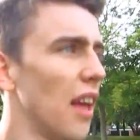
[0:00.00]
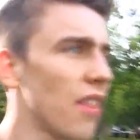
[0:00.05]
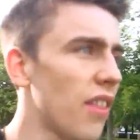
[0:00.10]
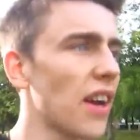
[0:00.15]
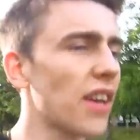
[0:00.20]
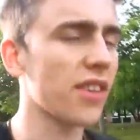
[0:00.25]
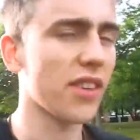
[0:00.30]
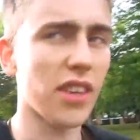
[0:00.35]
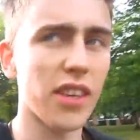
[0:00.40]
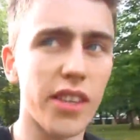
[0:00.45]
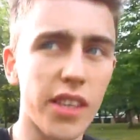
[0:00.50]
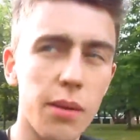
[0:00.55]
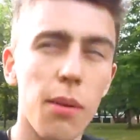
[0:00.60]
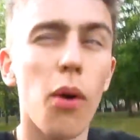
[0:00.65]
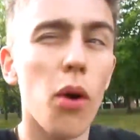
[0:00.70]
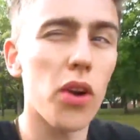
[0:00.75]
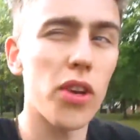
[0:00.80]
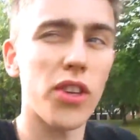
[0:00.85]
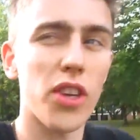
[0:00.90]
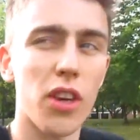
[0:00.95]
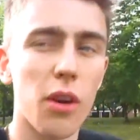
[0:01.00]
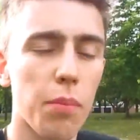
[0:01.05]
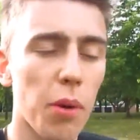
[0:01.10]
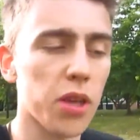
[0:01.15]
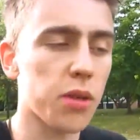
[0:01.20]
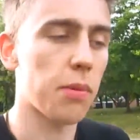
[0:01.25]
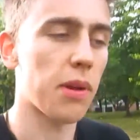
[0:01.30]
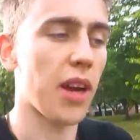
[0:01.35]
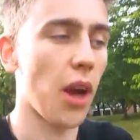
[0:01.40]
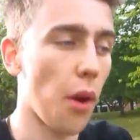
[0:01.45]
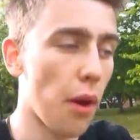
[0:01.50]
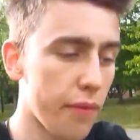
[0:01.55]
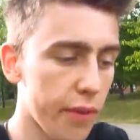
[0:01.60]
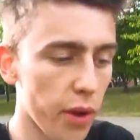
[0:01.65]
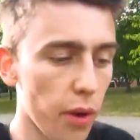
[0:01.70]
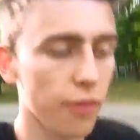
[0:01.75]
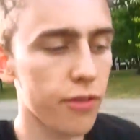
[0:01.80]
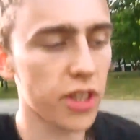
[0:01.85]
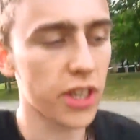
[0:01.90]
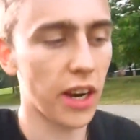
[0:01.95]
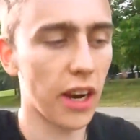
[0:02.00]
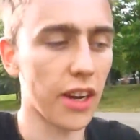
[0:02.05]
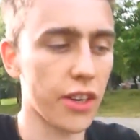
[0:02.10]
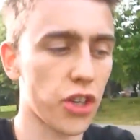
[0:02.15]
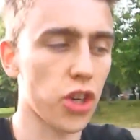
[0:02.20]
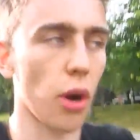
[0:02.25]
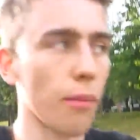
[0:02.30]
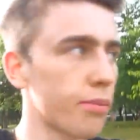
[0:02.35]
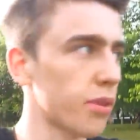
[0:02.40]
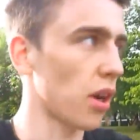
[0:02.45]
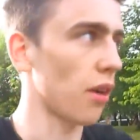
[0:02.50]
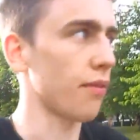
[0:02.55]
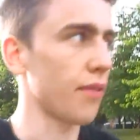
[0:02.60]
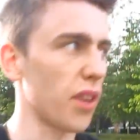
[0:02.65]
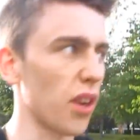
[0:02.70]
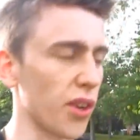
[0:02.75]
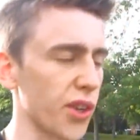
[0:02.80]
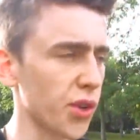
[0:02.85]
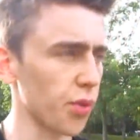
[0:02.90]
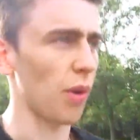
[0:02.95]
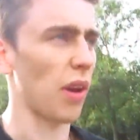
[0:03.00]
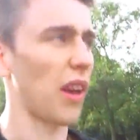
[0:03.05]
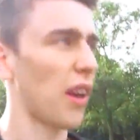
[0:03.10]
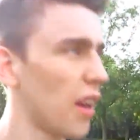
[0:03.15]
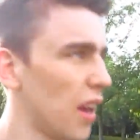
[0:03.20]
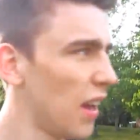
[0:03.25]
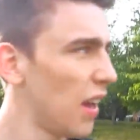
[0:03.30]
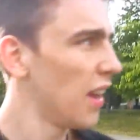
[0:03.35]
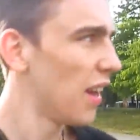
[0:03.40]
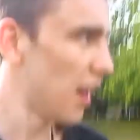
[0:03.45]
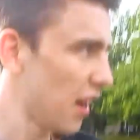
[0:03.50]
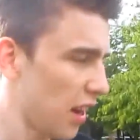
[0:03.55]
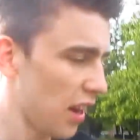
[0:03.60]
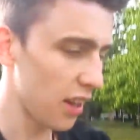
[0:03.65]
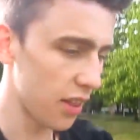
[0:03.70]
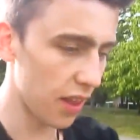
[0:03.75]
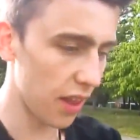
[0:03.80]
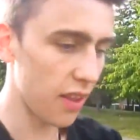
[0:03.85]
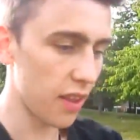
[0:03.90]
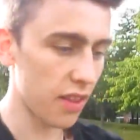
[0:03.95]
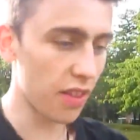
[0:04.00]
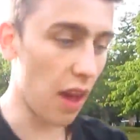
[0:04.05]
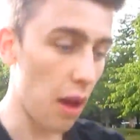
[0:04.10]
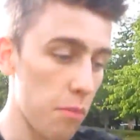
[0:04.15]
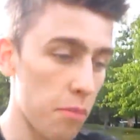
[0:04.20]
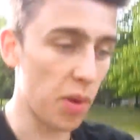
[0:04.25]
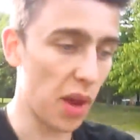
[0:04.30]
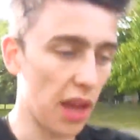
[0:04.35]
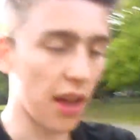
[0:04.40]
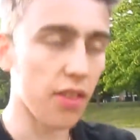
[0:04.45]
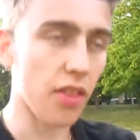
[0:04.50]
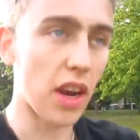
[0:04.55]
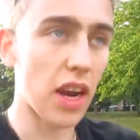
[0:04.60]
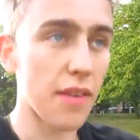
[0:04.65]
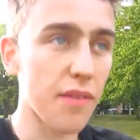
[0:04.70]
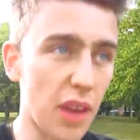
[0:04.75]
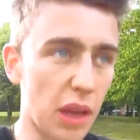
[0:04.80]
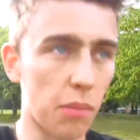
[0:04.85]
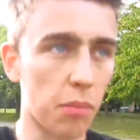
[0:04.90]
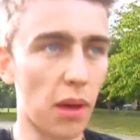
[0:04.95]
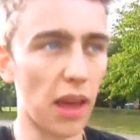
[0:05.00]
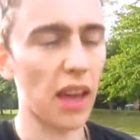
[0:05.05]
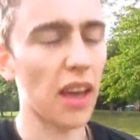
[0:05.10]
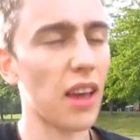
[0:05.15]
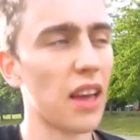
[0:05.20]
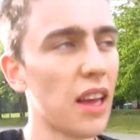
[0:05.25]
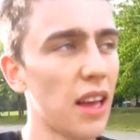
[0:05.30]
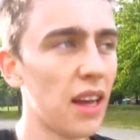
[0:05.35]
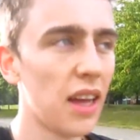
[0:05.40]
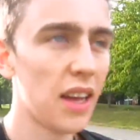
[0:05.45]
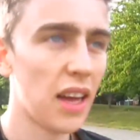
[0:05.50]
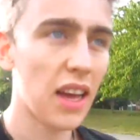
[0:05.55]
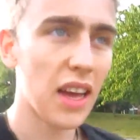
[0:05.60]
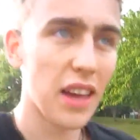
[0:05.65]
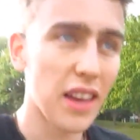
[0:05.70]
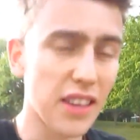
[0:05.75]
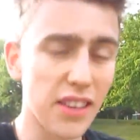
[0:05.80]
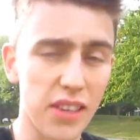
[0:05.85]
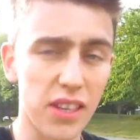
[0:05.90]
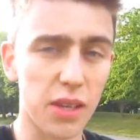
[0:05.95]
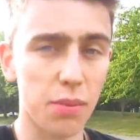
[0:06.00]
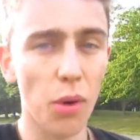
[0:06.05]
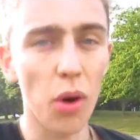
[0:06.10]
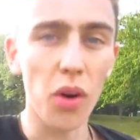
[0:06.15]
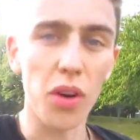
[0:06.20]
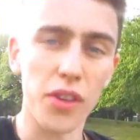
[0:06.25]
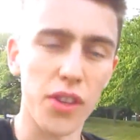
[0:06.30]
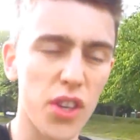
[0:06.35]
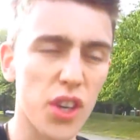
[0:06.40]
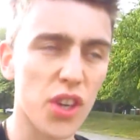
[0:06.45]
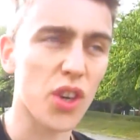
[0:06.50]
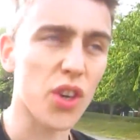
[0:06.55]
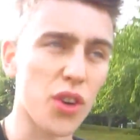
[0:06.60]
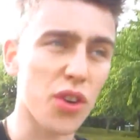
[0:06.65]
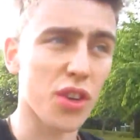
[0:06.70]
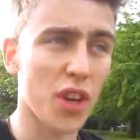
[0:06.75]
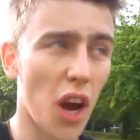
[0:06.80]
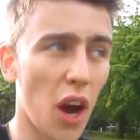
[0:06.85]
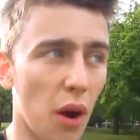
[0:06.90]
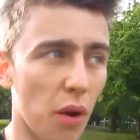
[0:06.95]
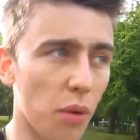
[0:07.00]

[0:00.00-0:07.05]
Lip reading: That's as small as you could possibly go, if you obviously like chopped off the ensuite, and then that bit, the living bit, is as small as you could go,